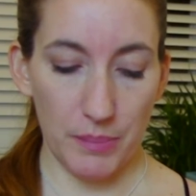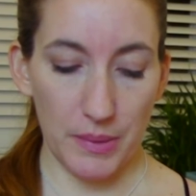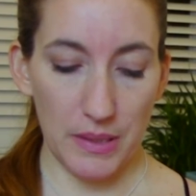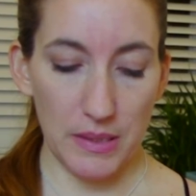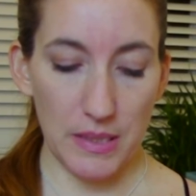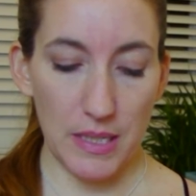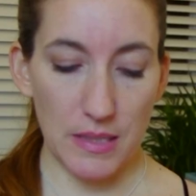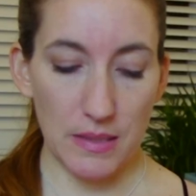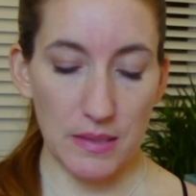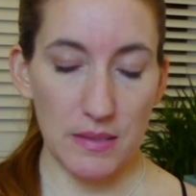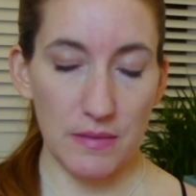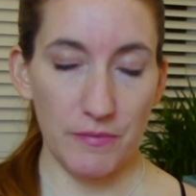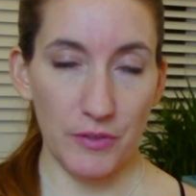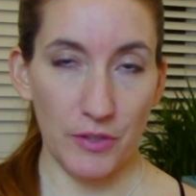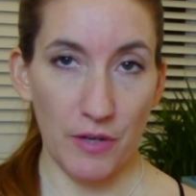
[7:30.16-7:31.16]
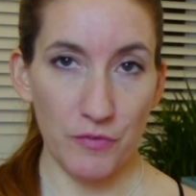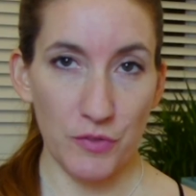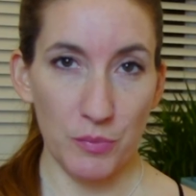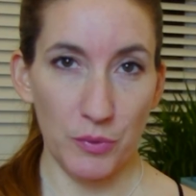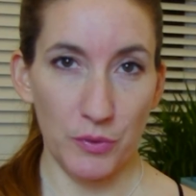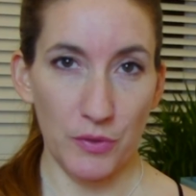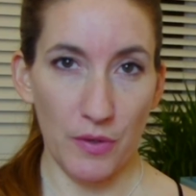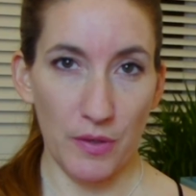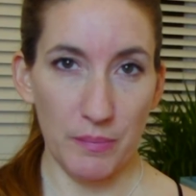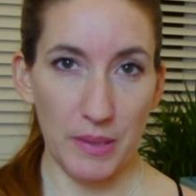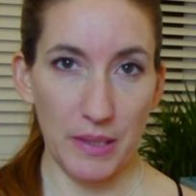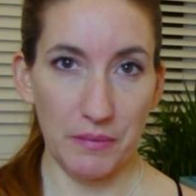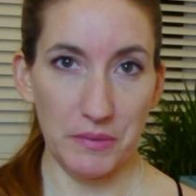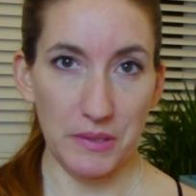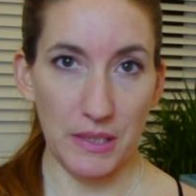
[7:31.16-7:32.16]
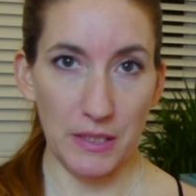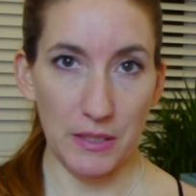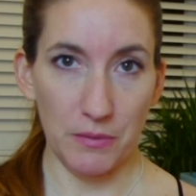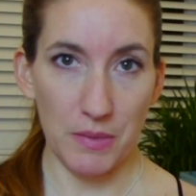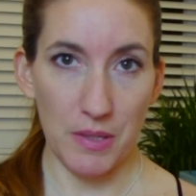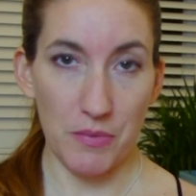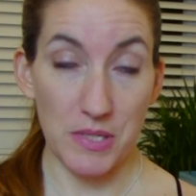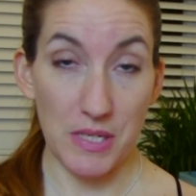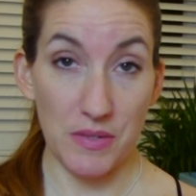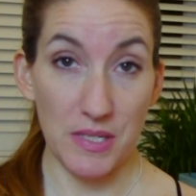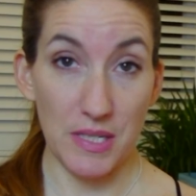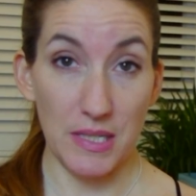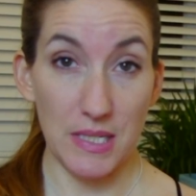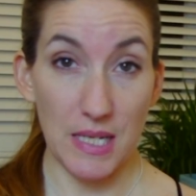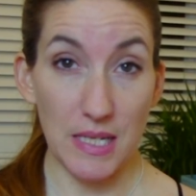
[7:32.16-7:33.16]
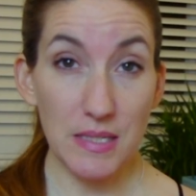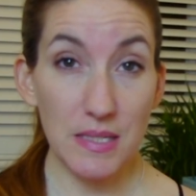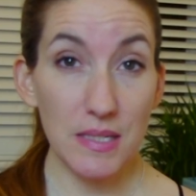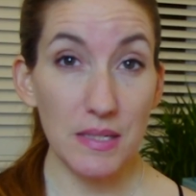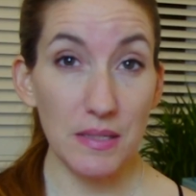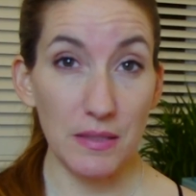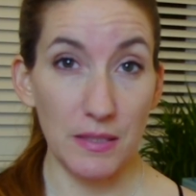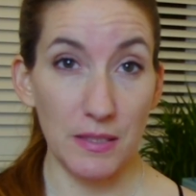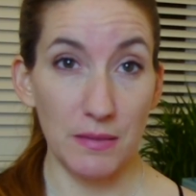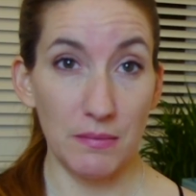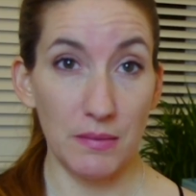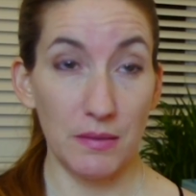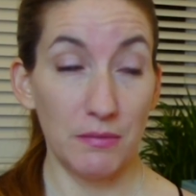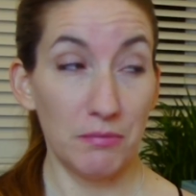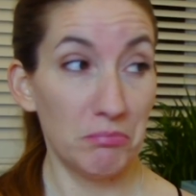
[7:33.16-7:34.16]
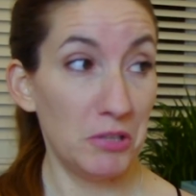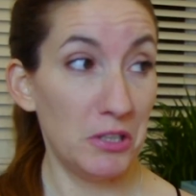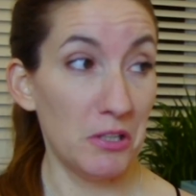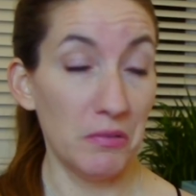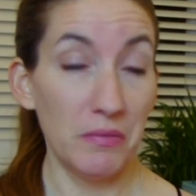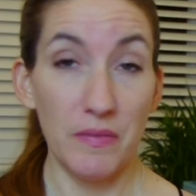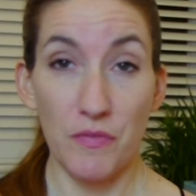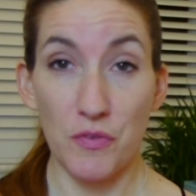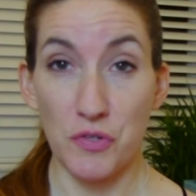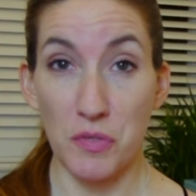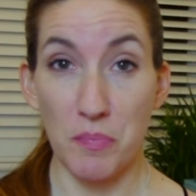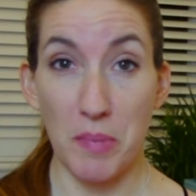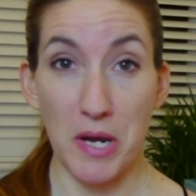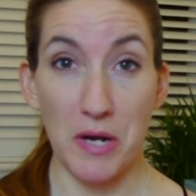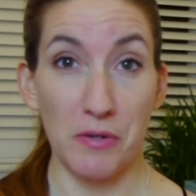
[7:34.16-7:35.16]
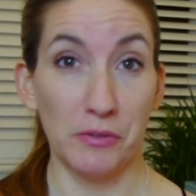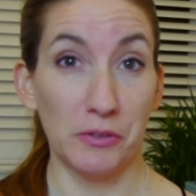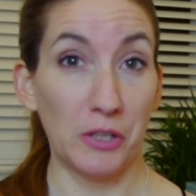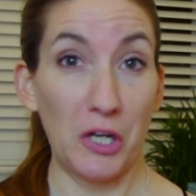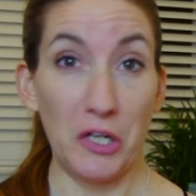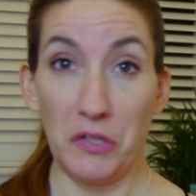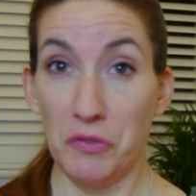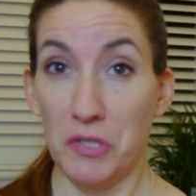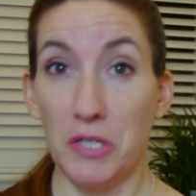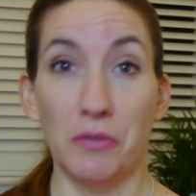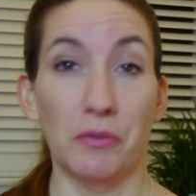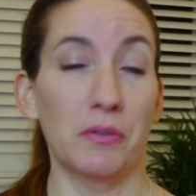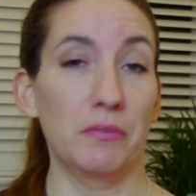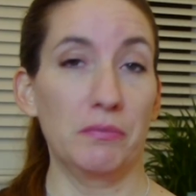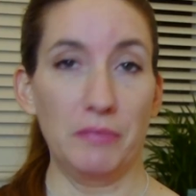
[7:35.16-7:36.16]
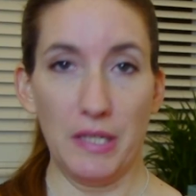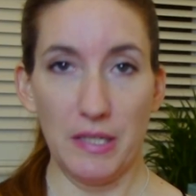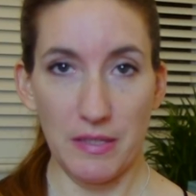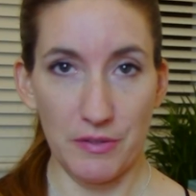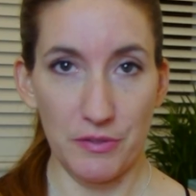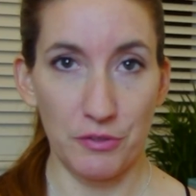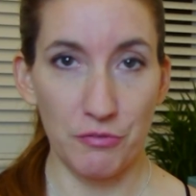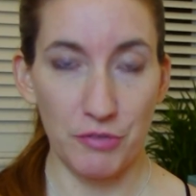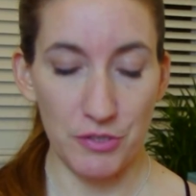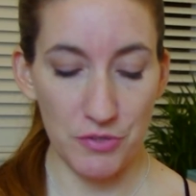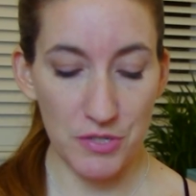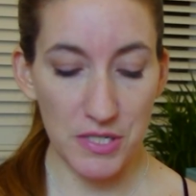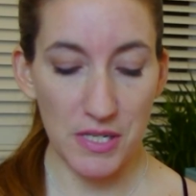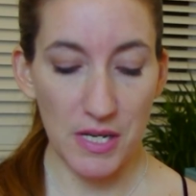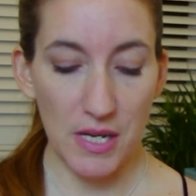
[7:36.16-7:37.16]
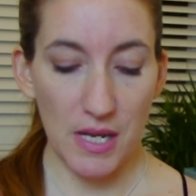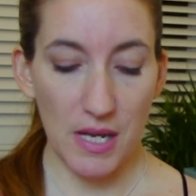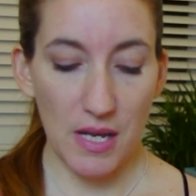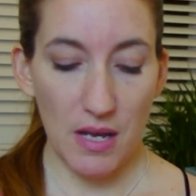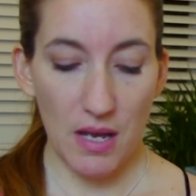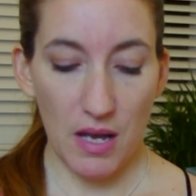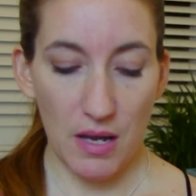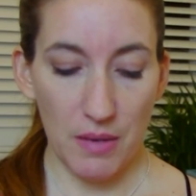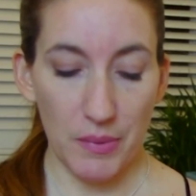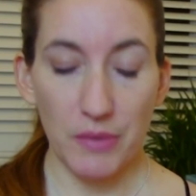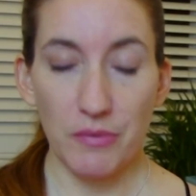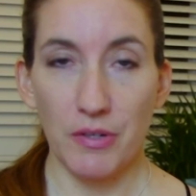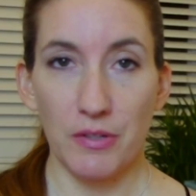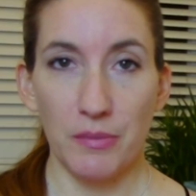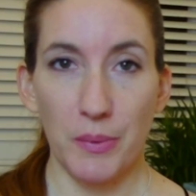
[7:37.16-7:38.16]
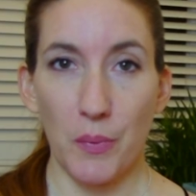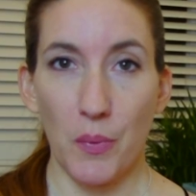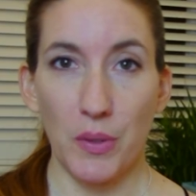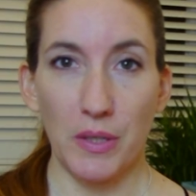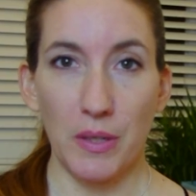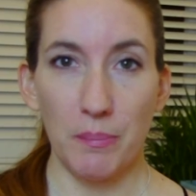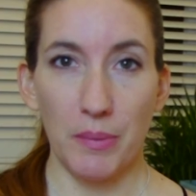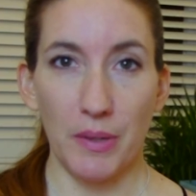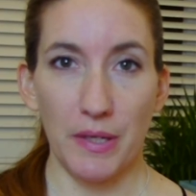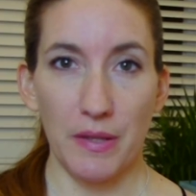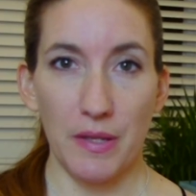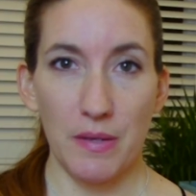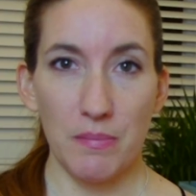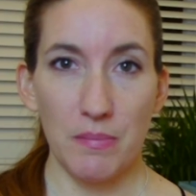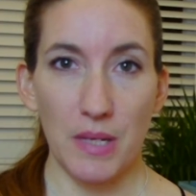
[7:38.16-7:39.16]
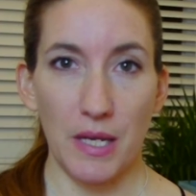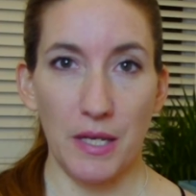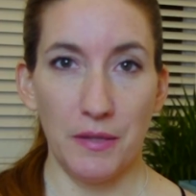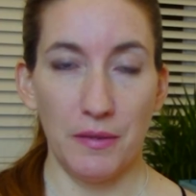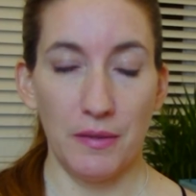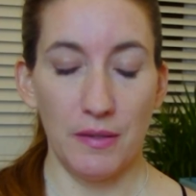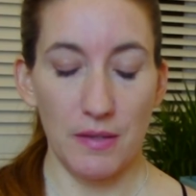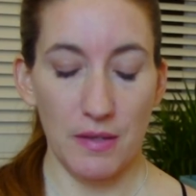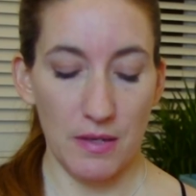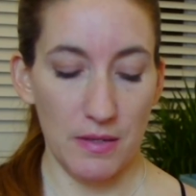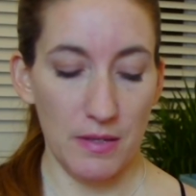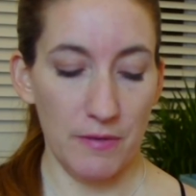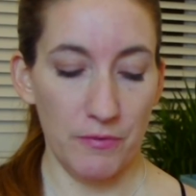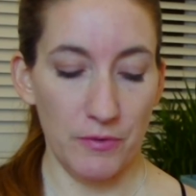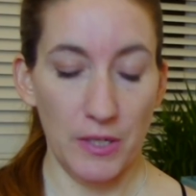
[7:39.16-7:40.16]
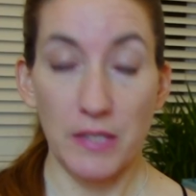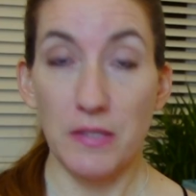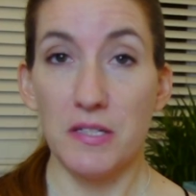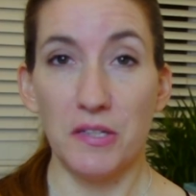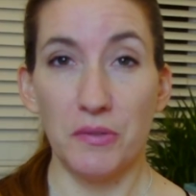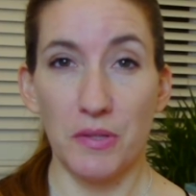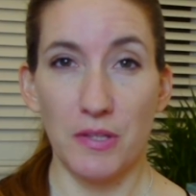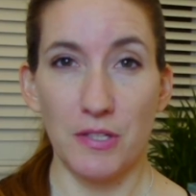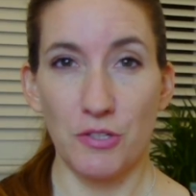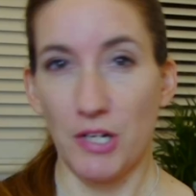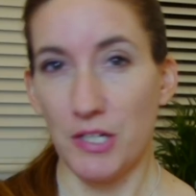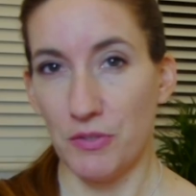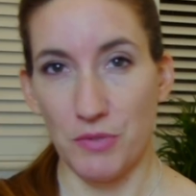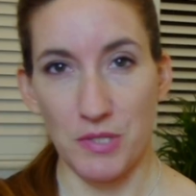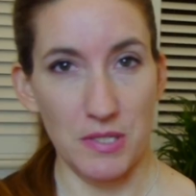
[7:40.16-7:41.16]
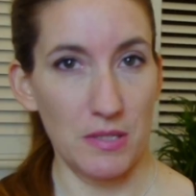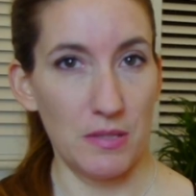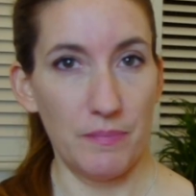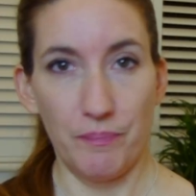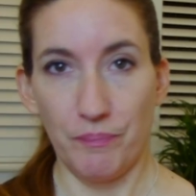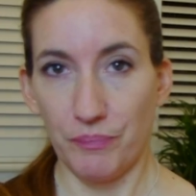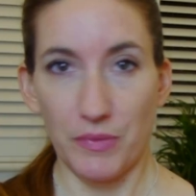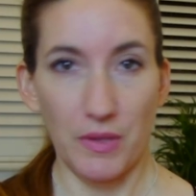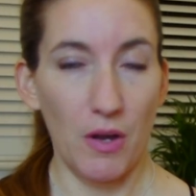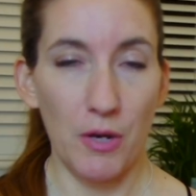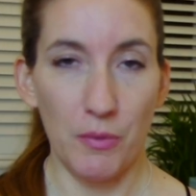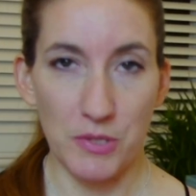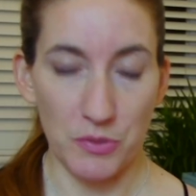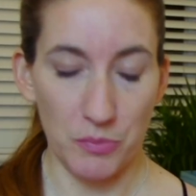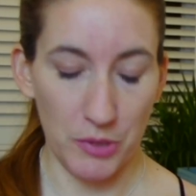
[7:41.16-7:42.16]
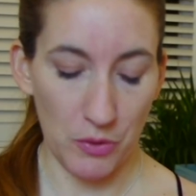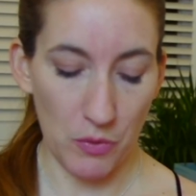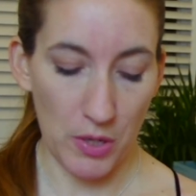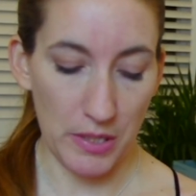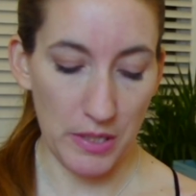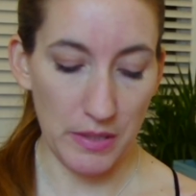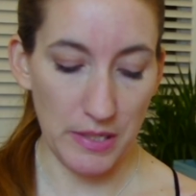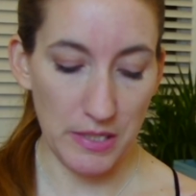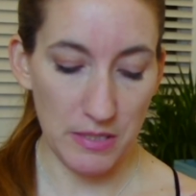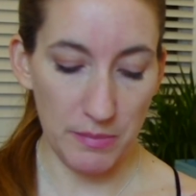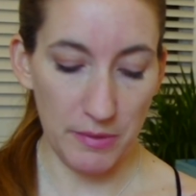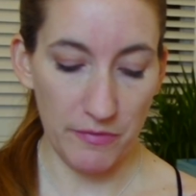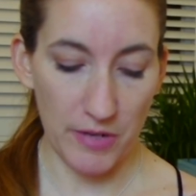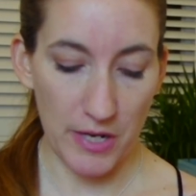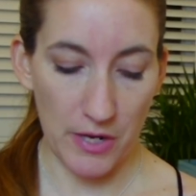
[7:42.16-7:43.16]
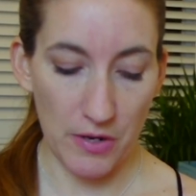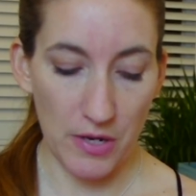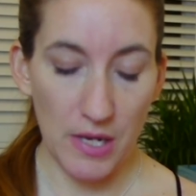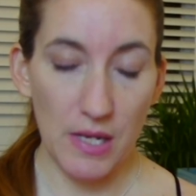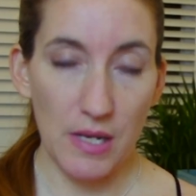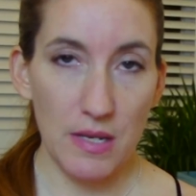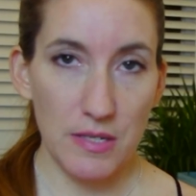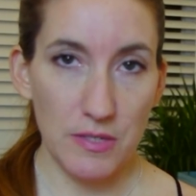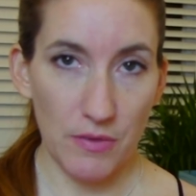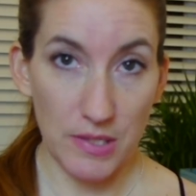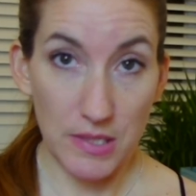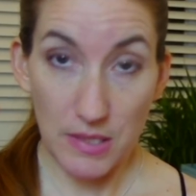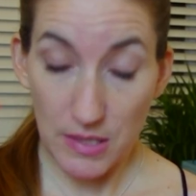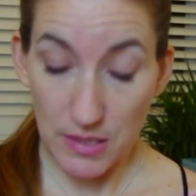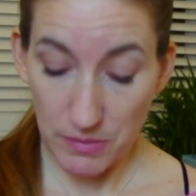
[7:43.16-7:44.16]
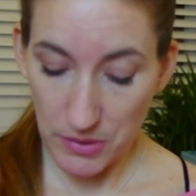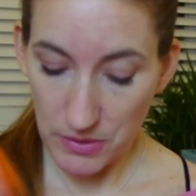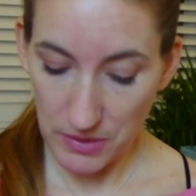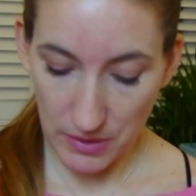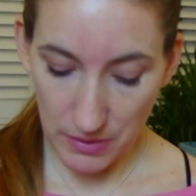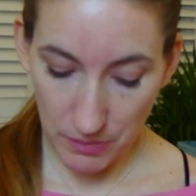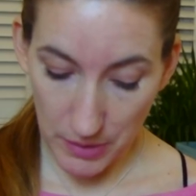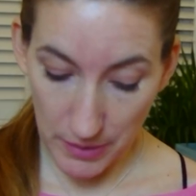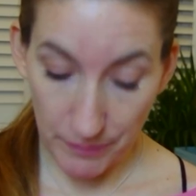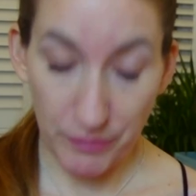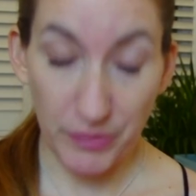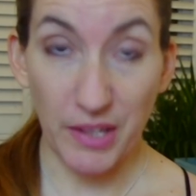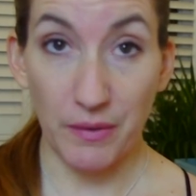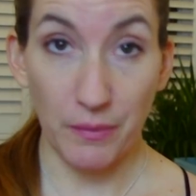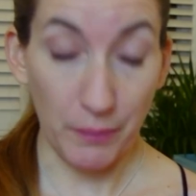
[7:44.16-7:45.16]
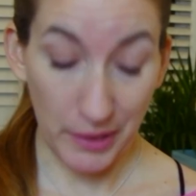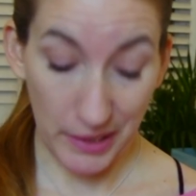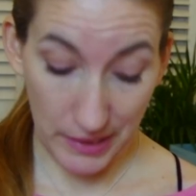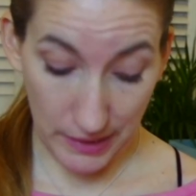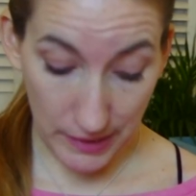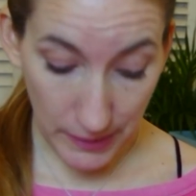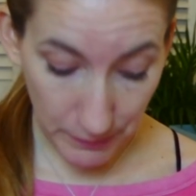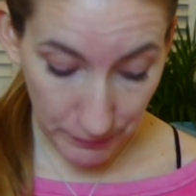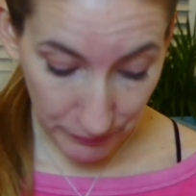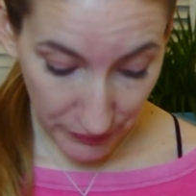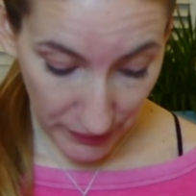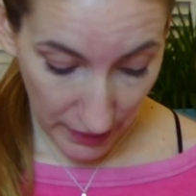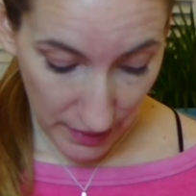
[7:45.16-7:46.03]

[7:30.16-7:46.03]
But in the end, I didn't feel comfortable not being able to hear what was outside the tent. You know, if there's a bear or a coyote or any other critters, I'd rather be woken up by them, and therefore had to deal with the train noise, and the highways are pretty quiet at night, to be fair. So I didn't end up using them, but they don't weigh anything.